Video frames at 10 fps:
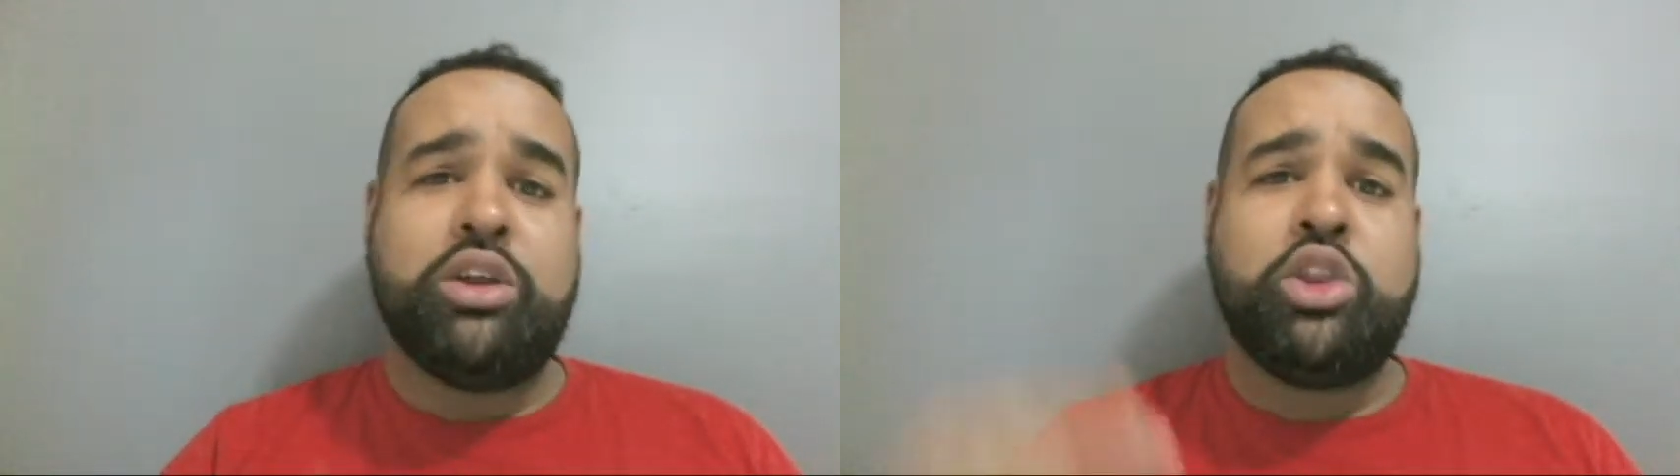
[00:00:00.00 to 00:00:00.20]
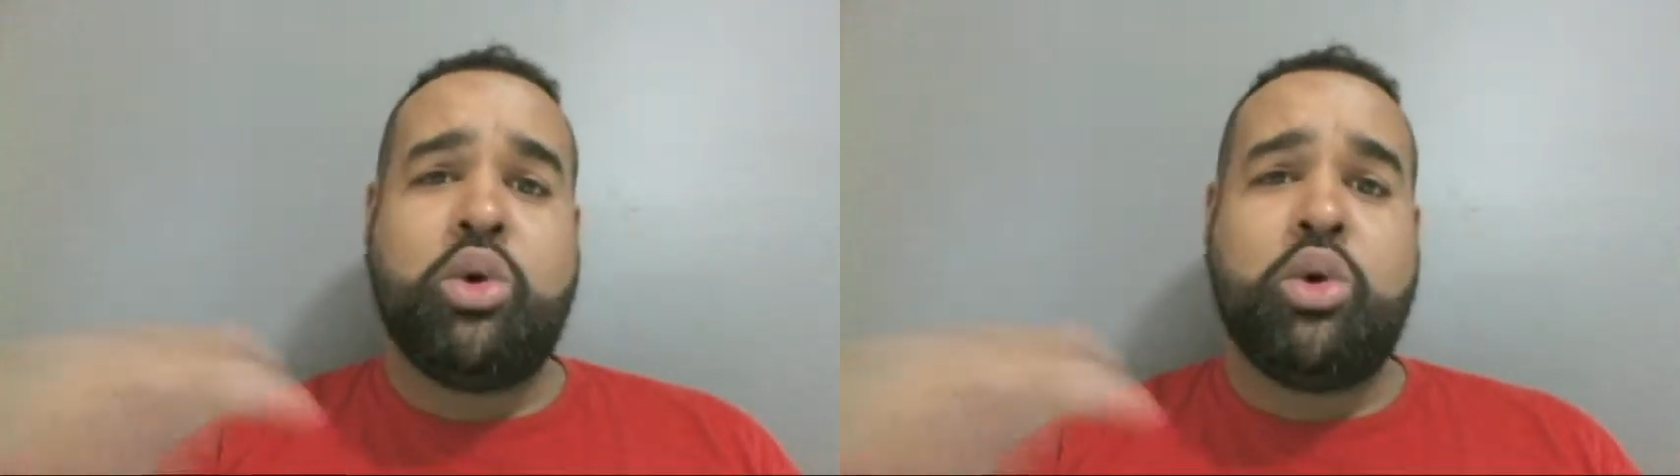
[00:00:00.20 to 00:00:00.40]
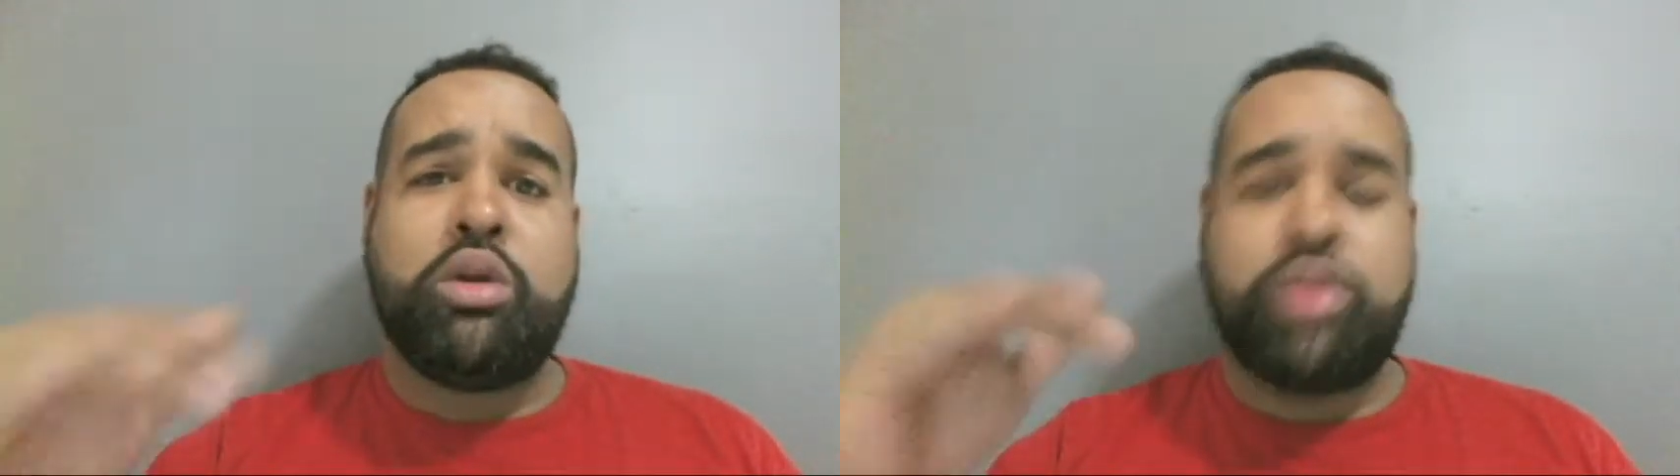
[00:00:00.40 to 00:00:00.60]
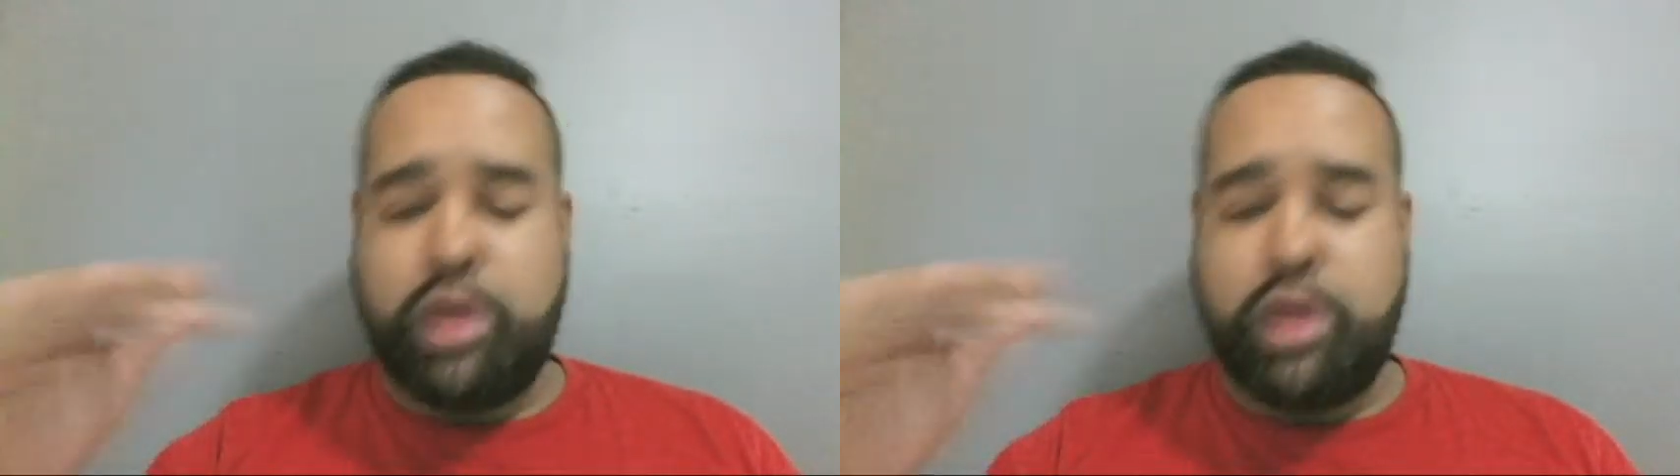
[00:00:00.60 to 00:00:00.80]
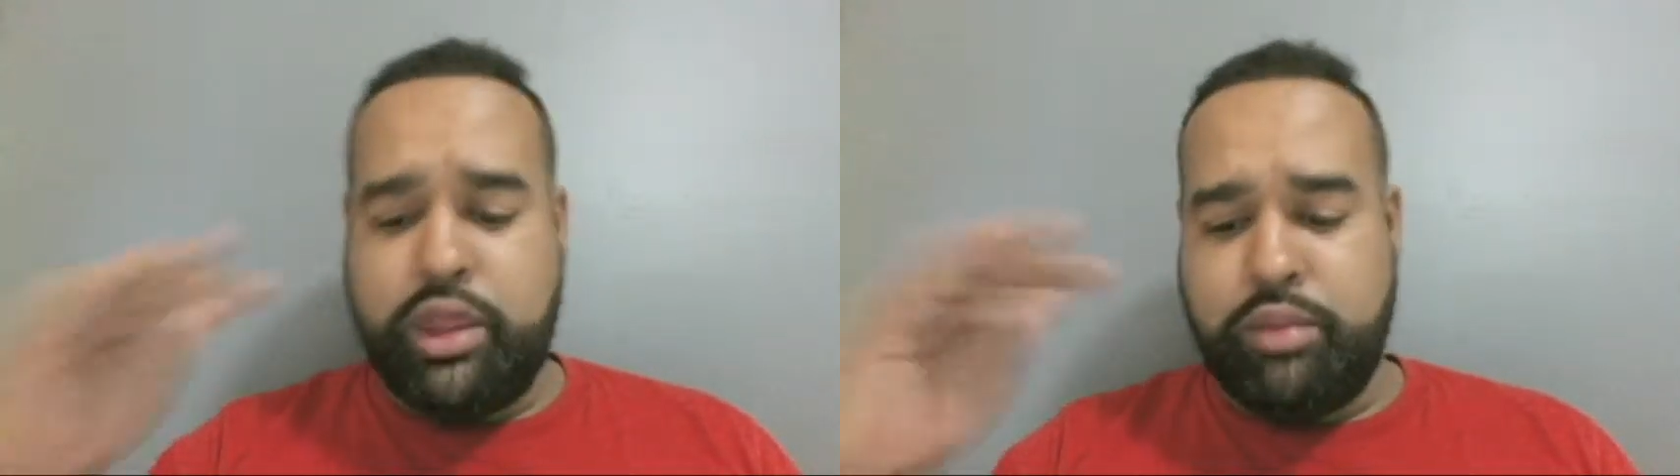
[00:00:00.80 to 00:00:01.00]
north
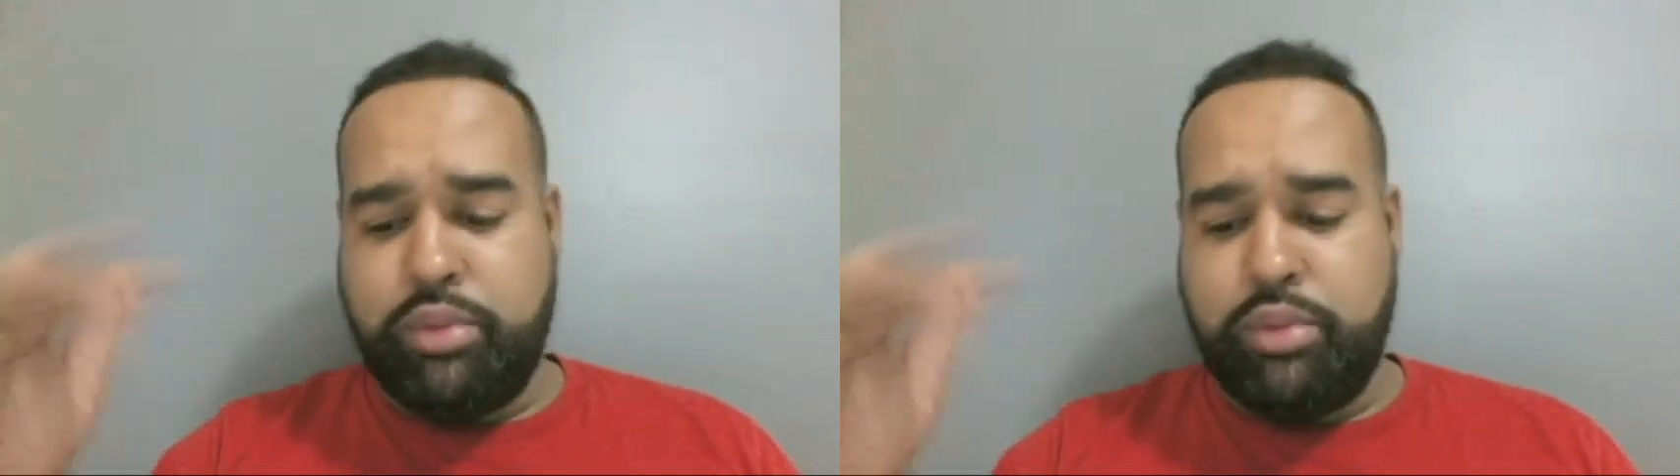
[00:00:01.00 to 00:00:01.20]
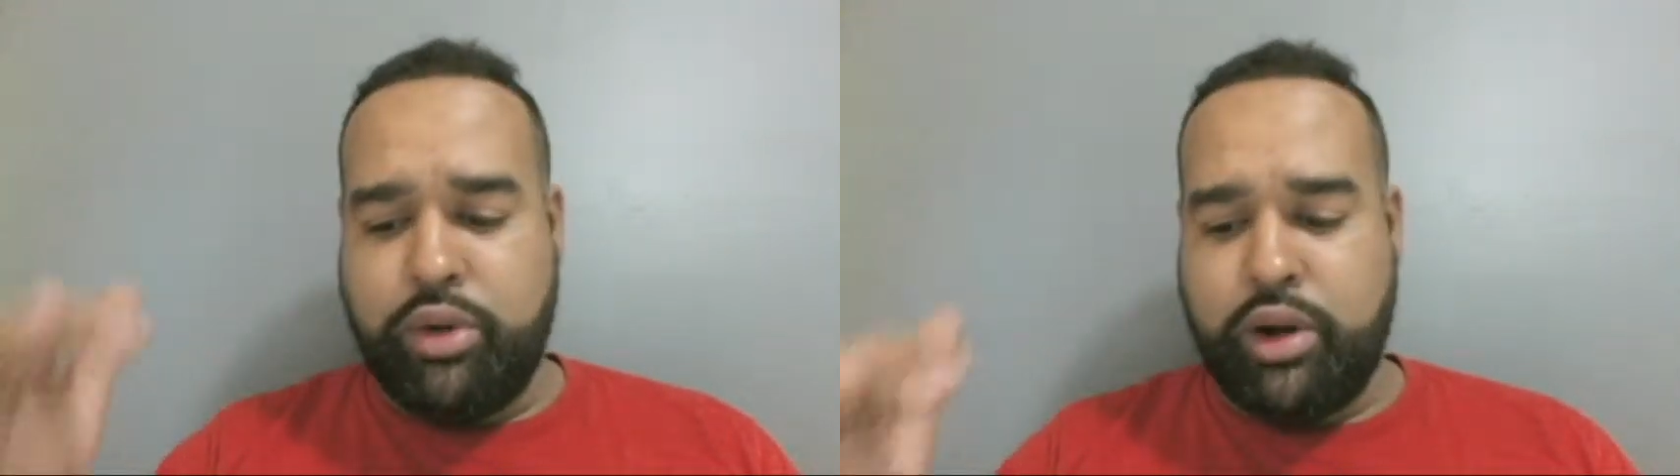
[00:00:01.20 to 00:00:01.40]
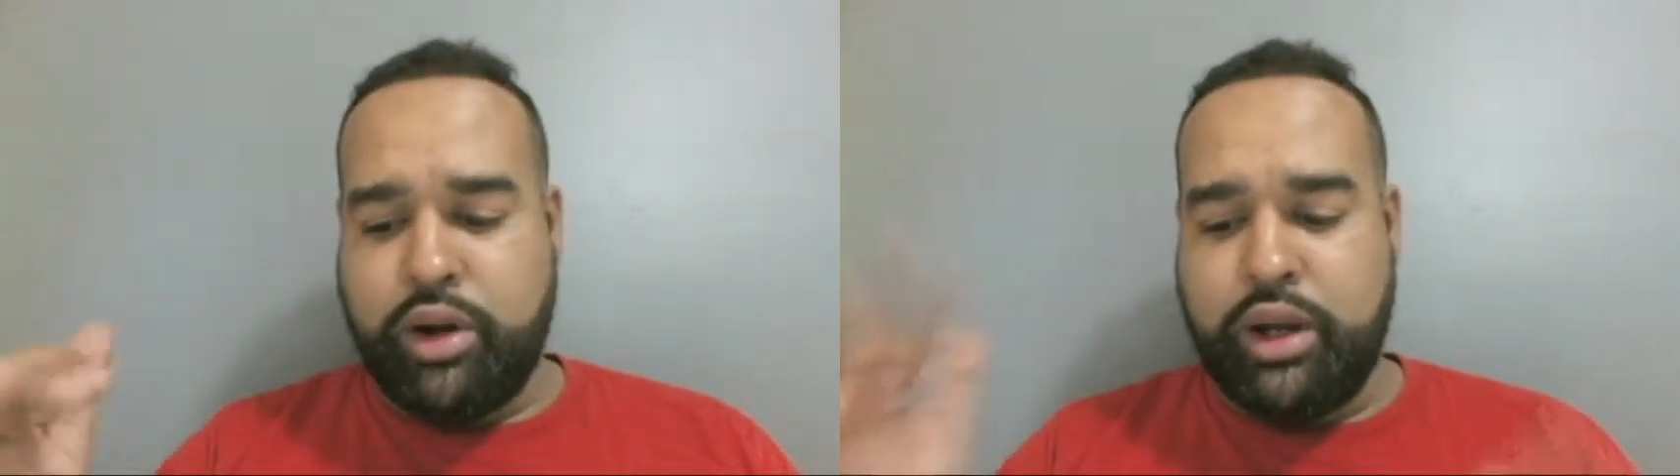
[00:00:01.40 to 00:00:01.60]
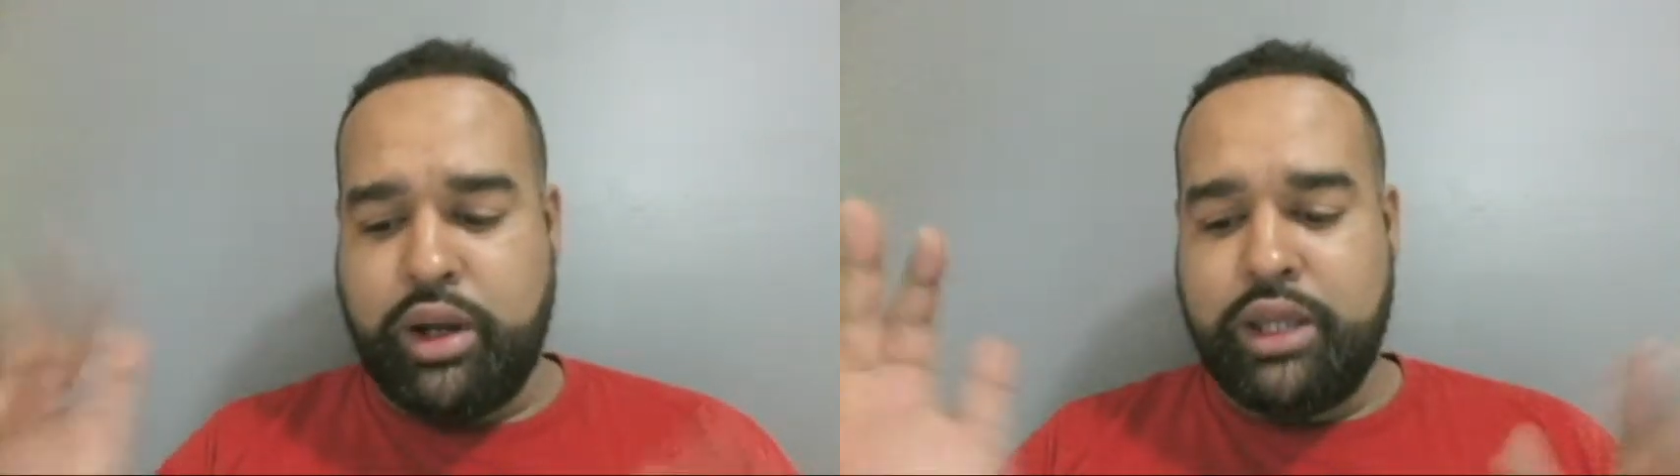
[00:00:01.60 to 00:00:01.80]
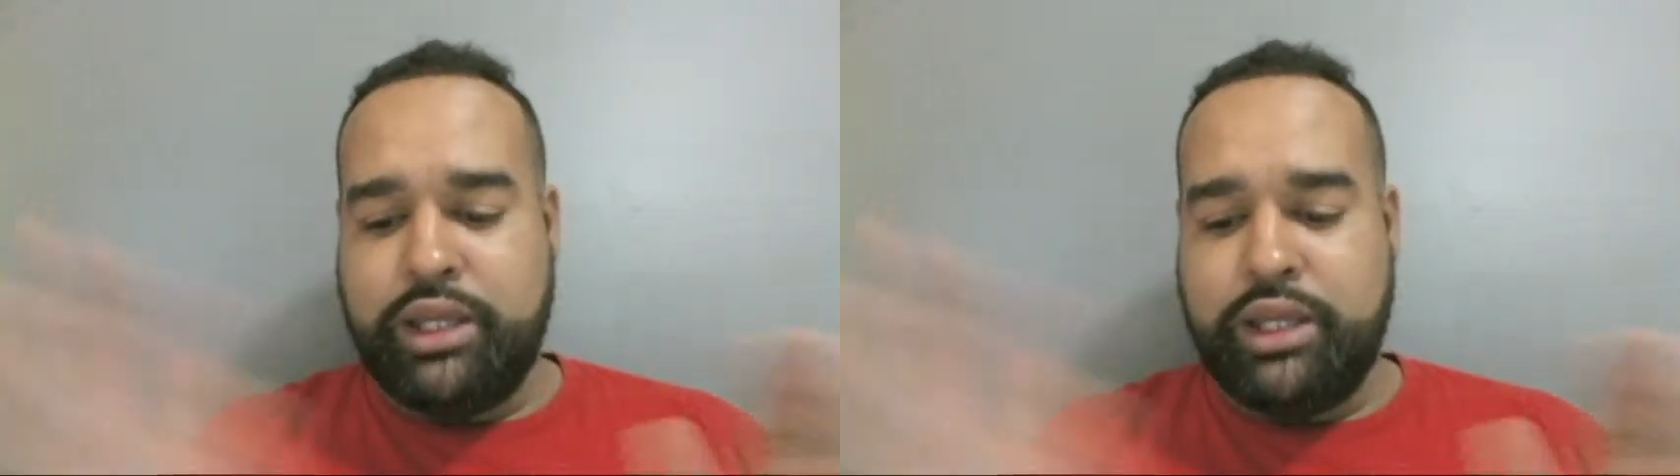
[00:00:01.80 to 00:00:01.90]
of the border.